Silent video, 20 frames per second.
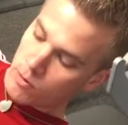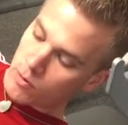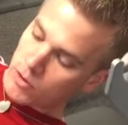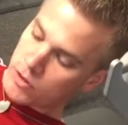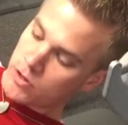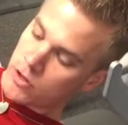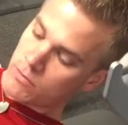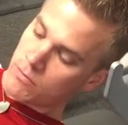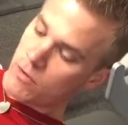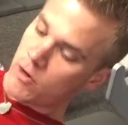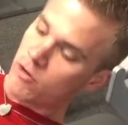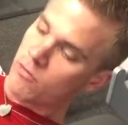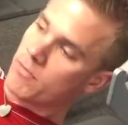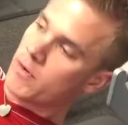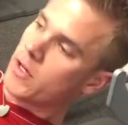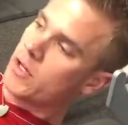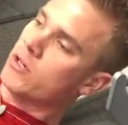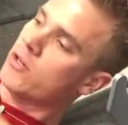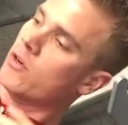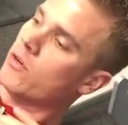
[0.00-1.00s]
with your
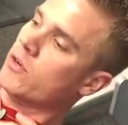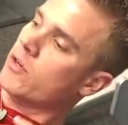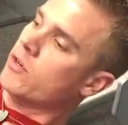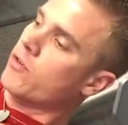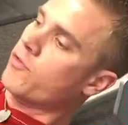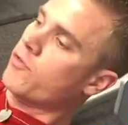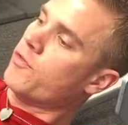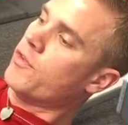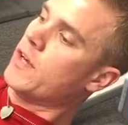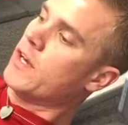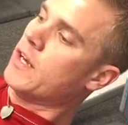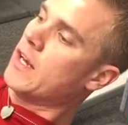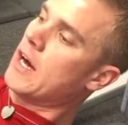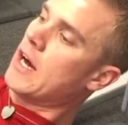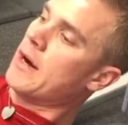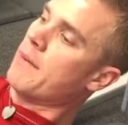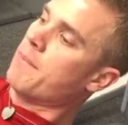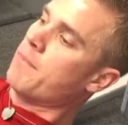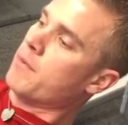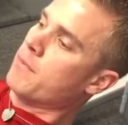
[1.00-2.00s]
movement. You don't want your feet
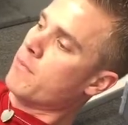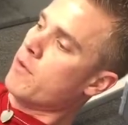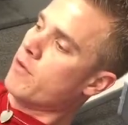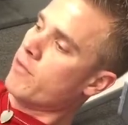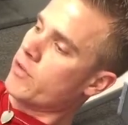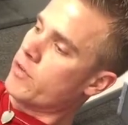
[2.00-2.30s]
up and moving